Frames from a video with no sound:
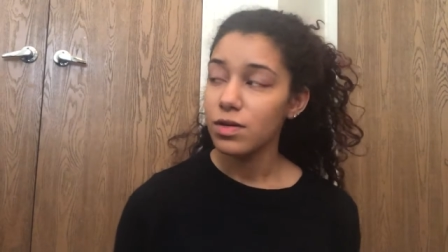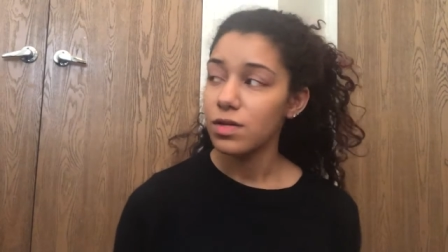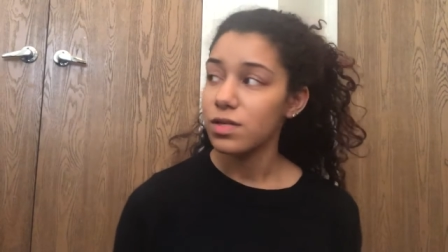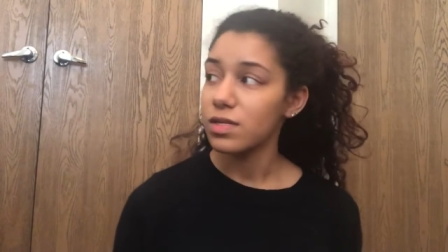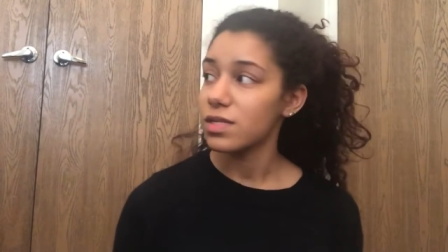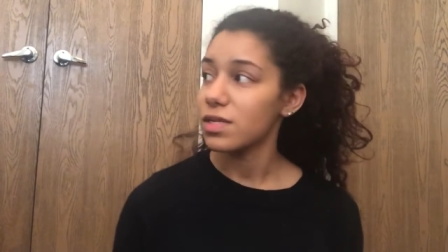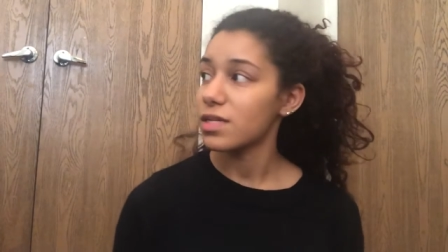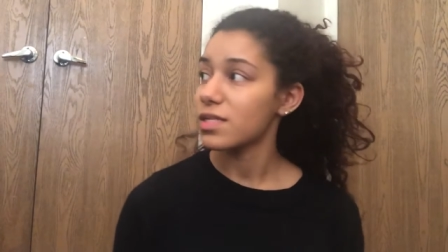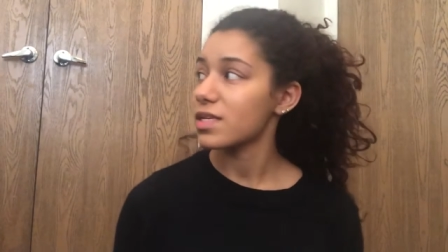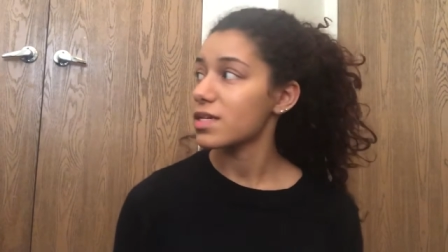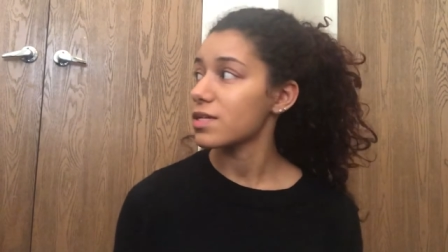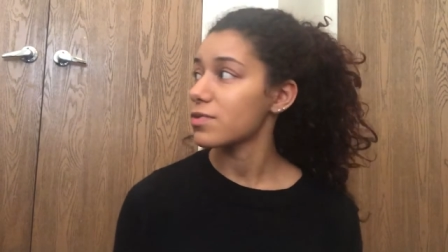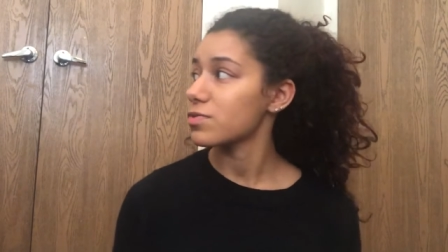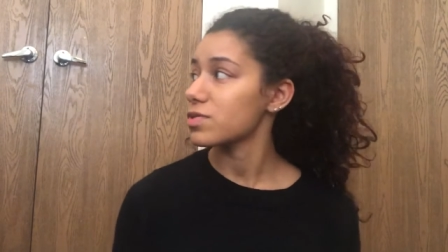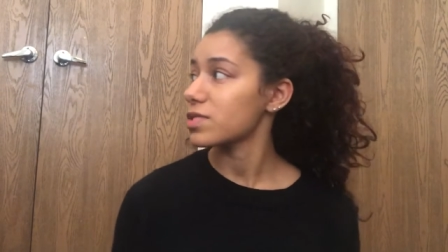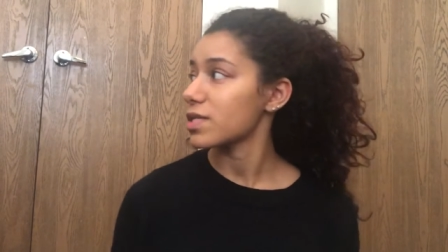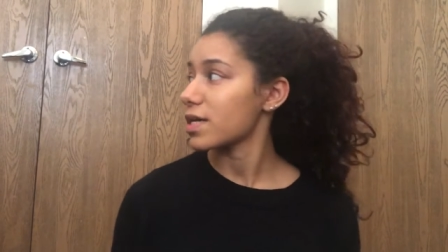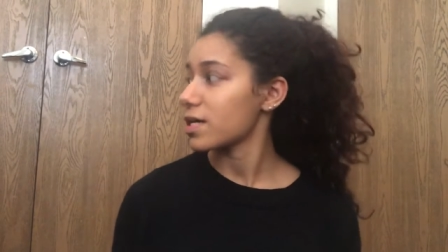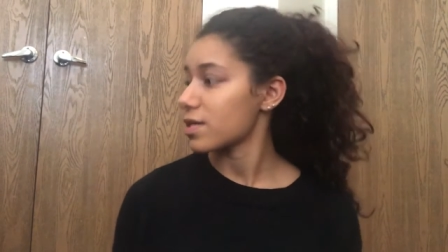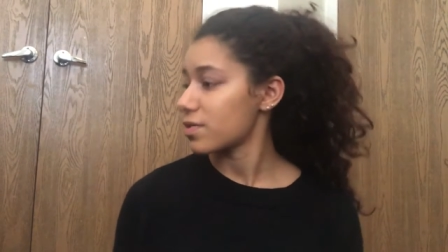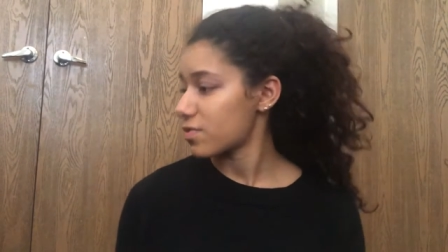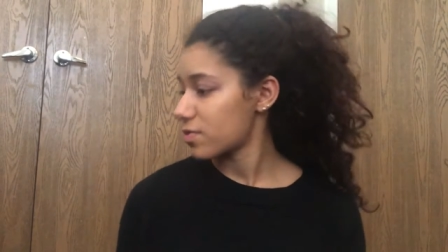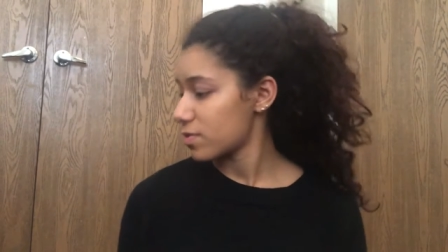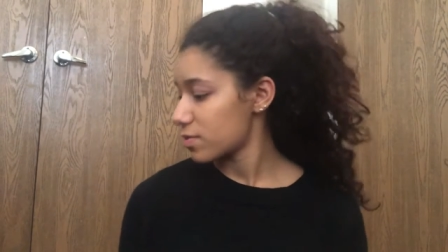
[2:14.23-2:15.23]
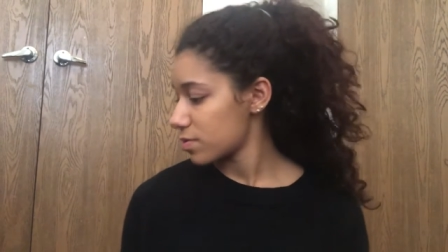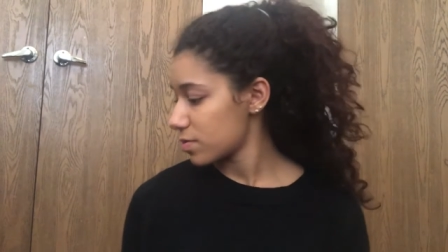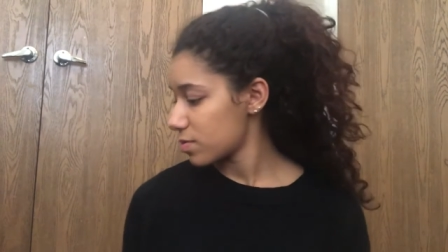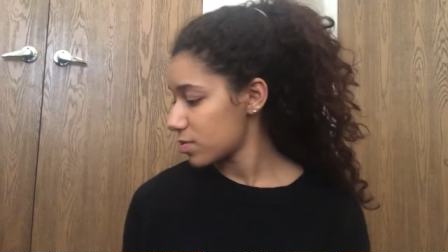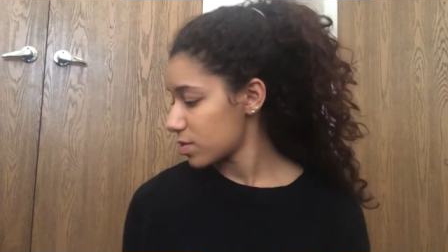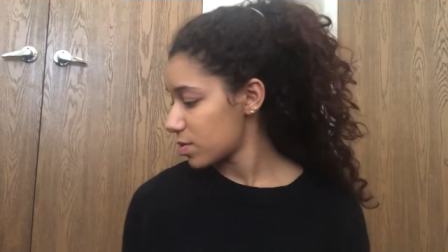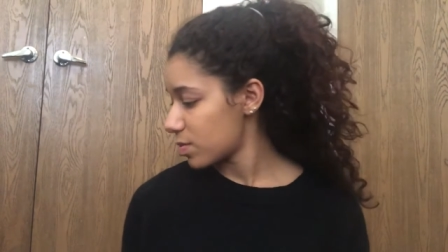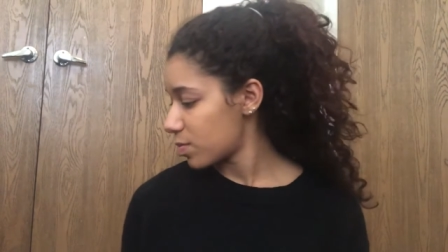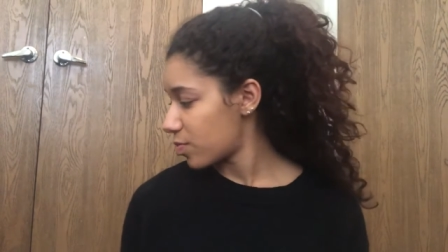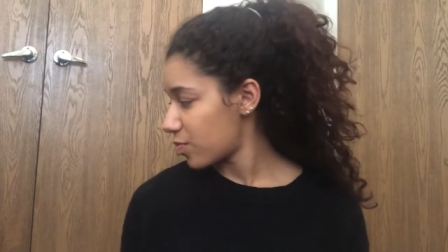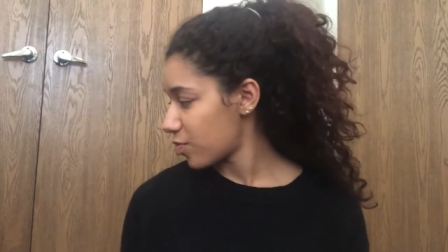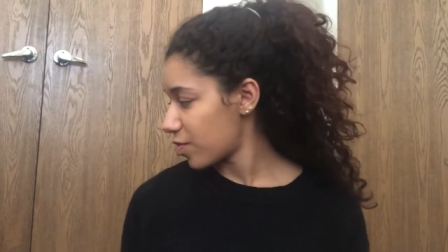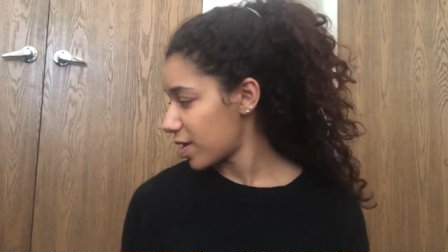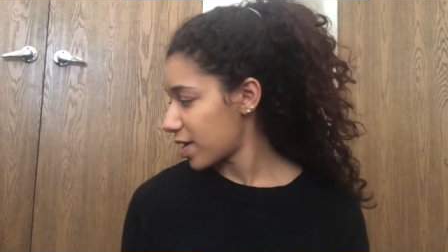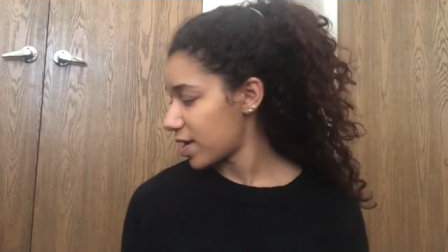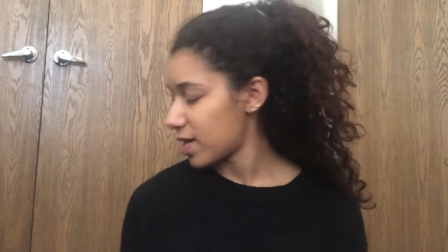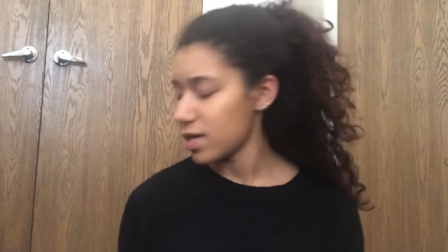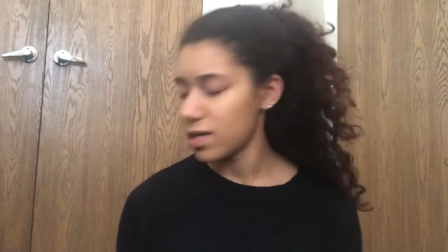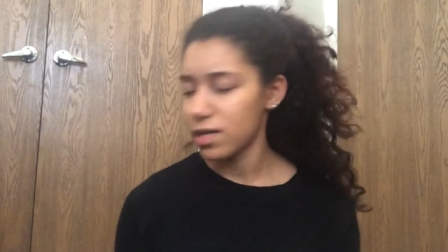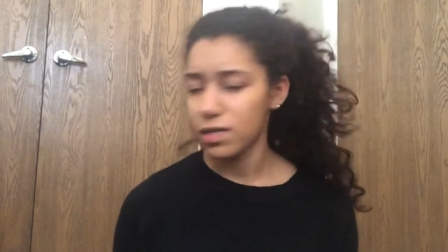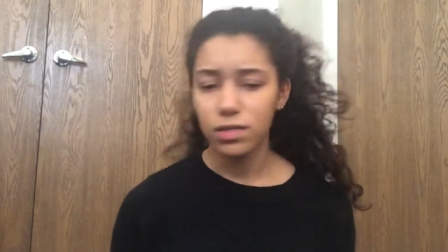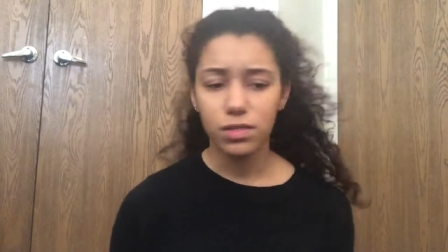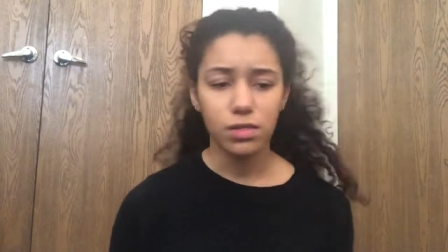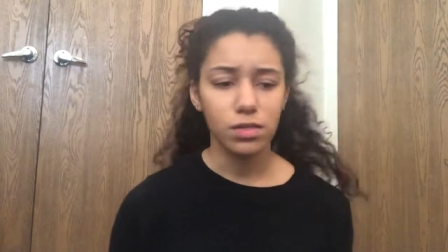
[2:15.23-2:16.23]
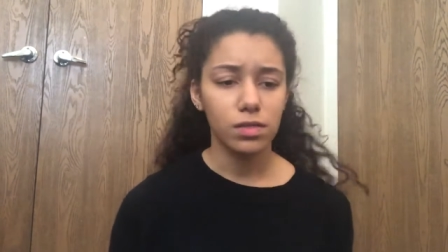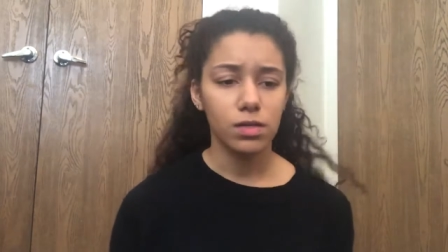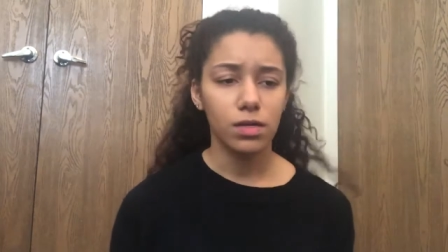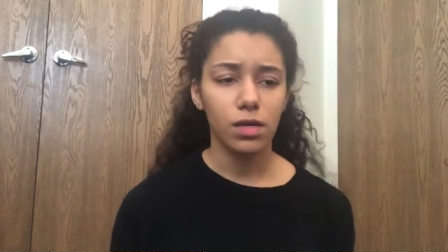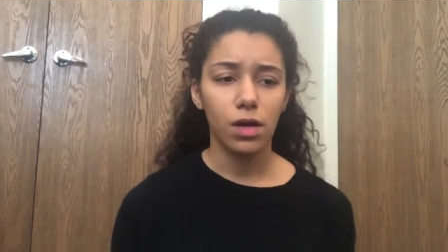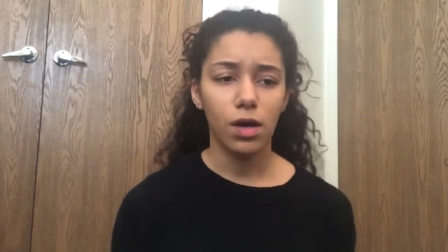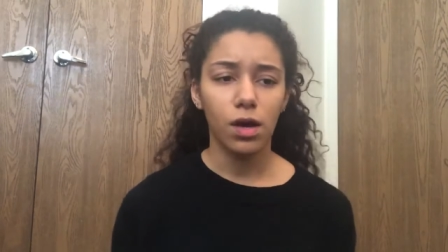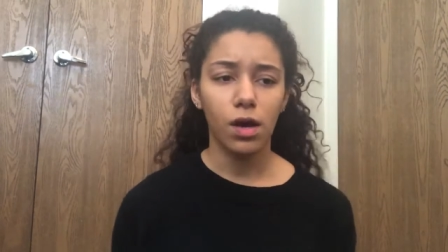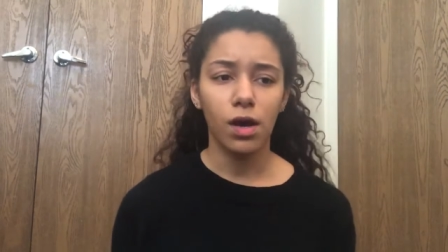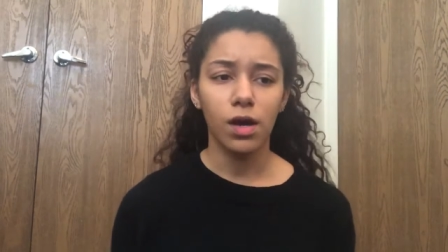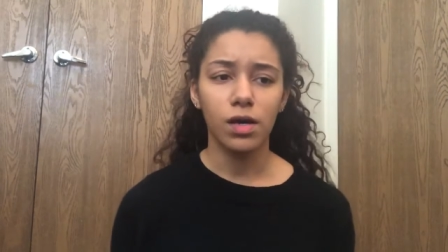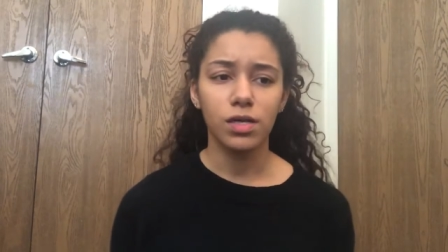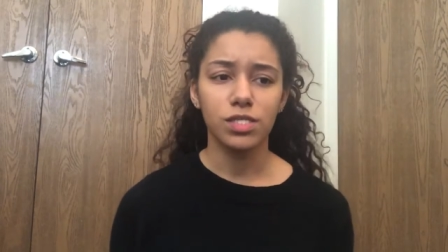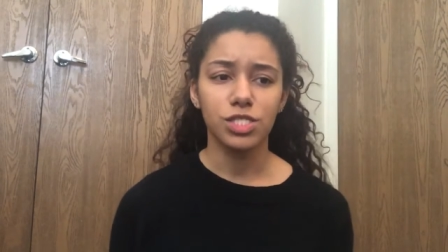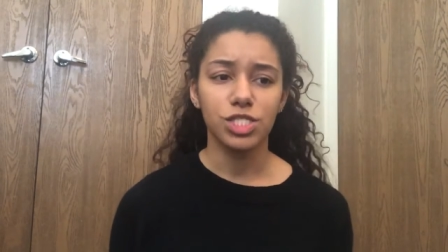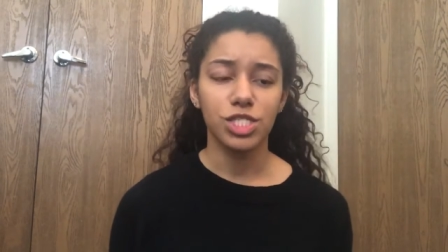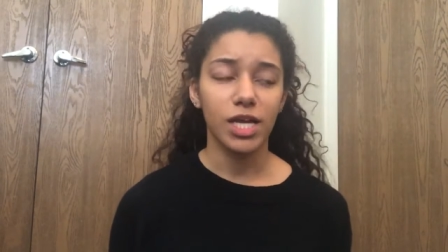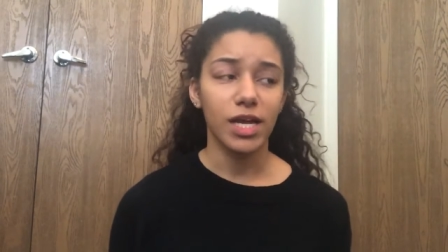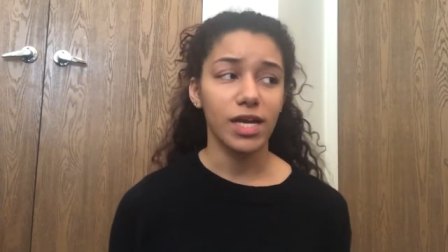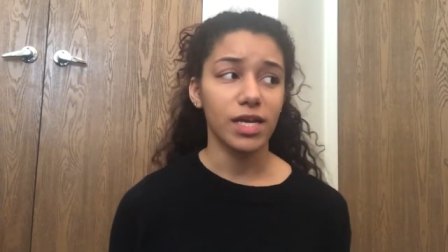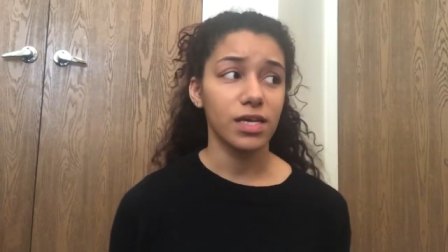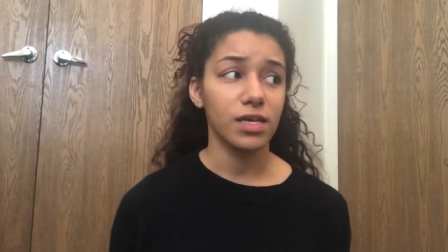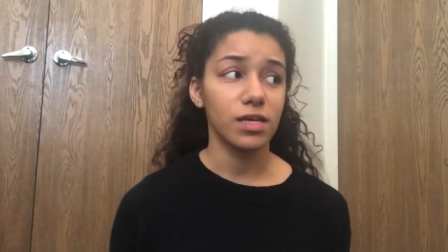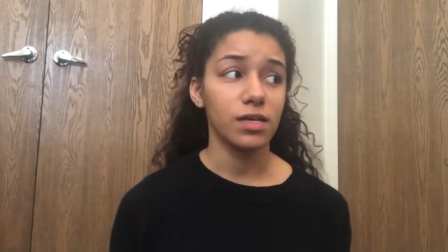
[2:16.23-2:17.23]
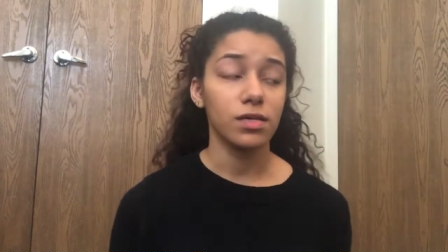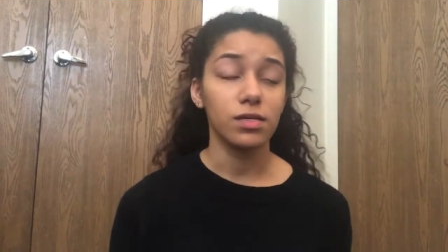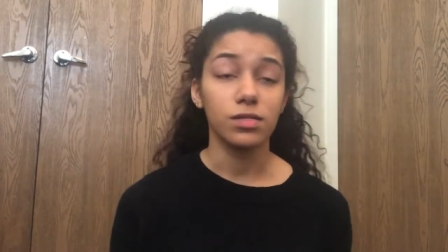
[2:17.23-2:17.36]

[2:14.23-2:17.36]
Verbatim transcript: I think it was like the brand Aunt Jackie.